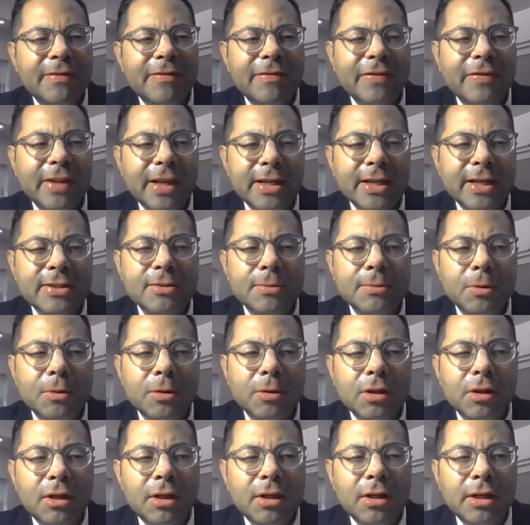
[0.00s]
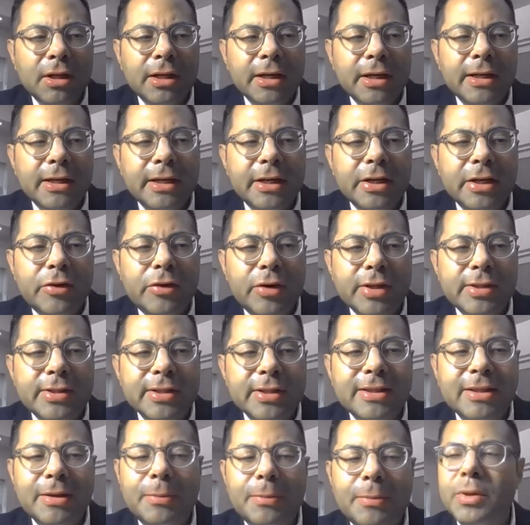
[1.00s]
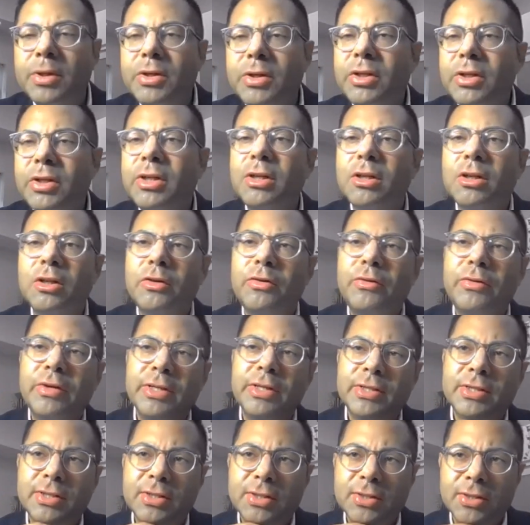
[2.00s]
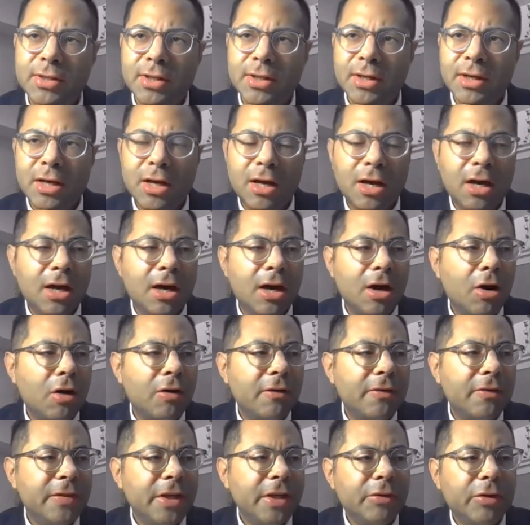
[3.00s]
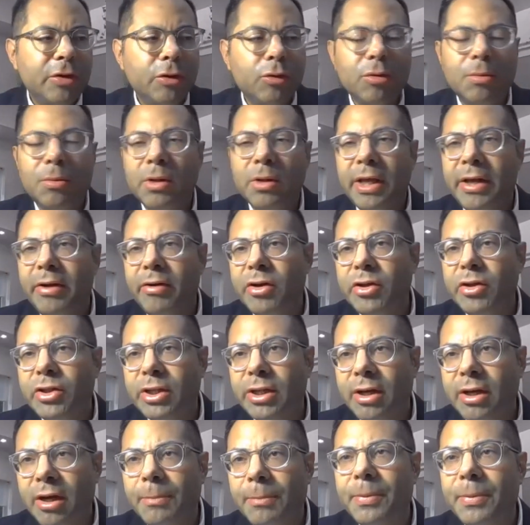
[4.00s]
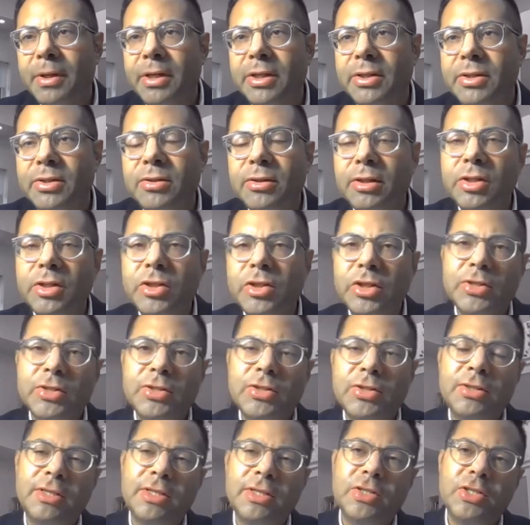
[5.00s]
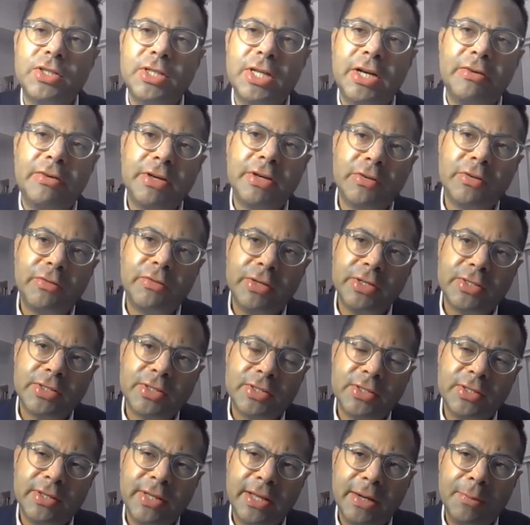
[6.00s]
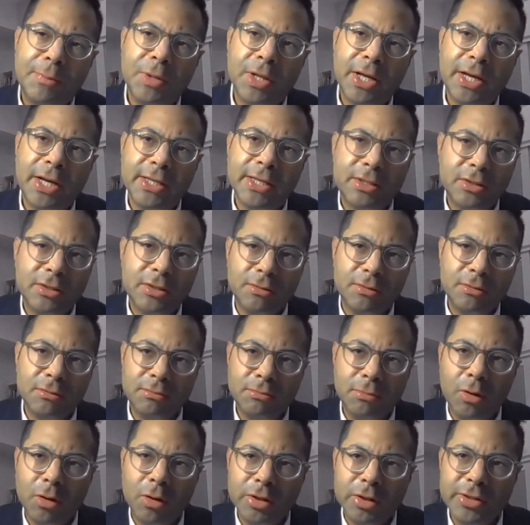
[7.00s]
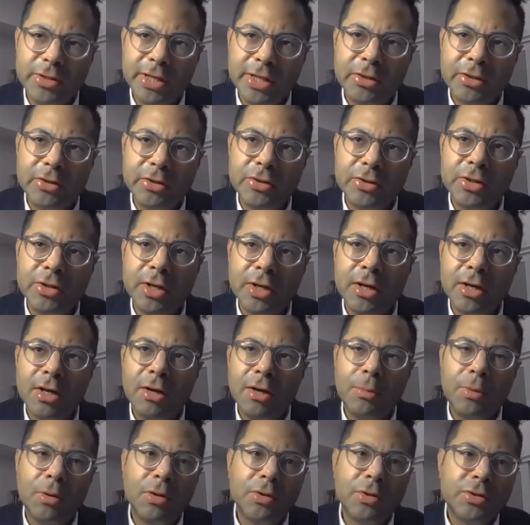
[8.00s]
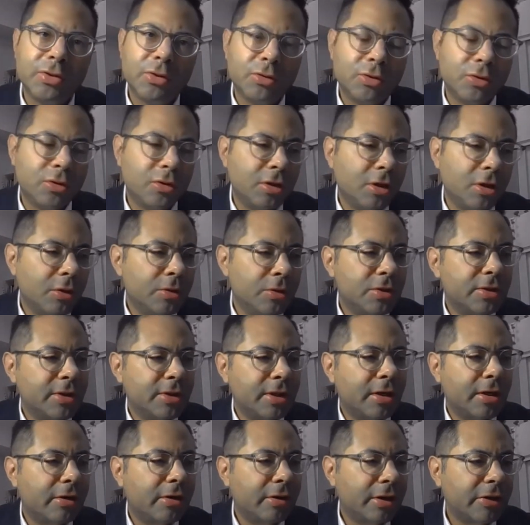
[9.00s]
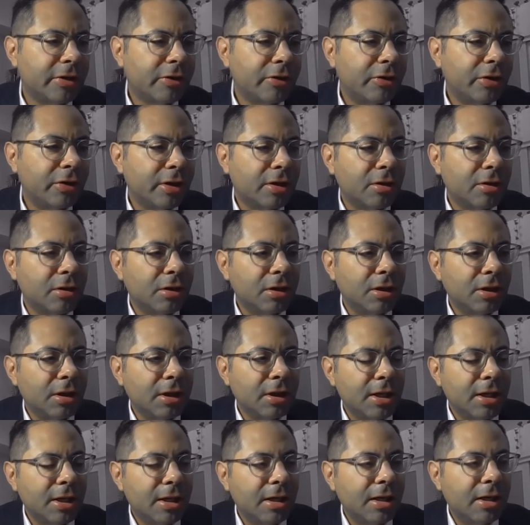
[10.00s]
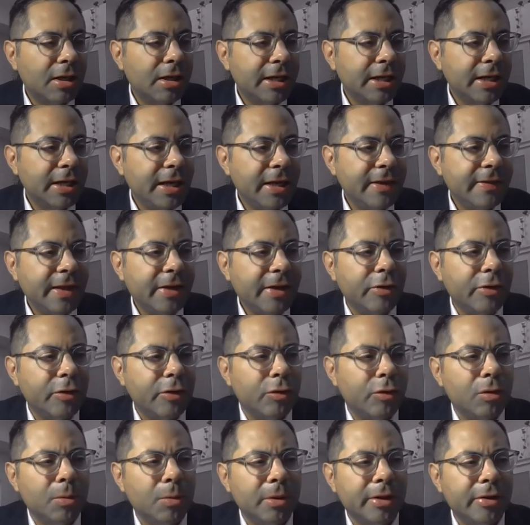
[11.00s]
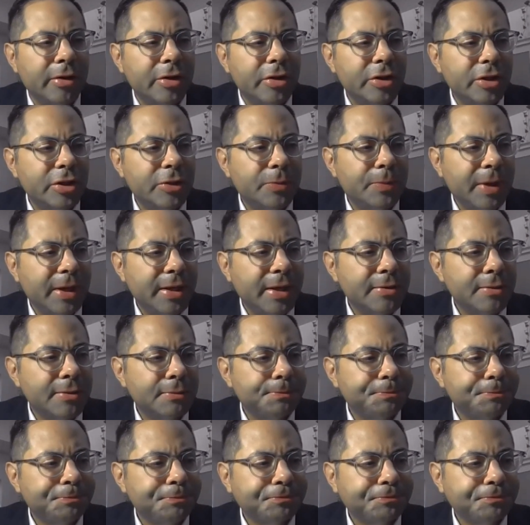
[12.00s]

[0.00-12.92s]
and flexible in addressing the particular risks of the renewable energy companies, not just the generic risks that apply to all sectors, but also to those that are critical in that renewable energy space.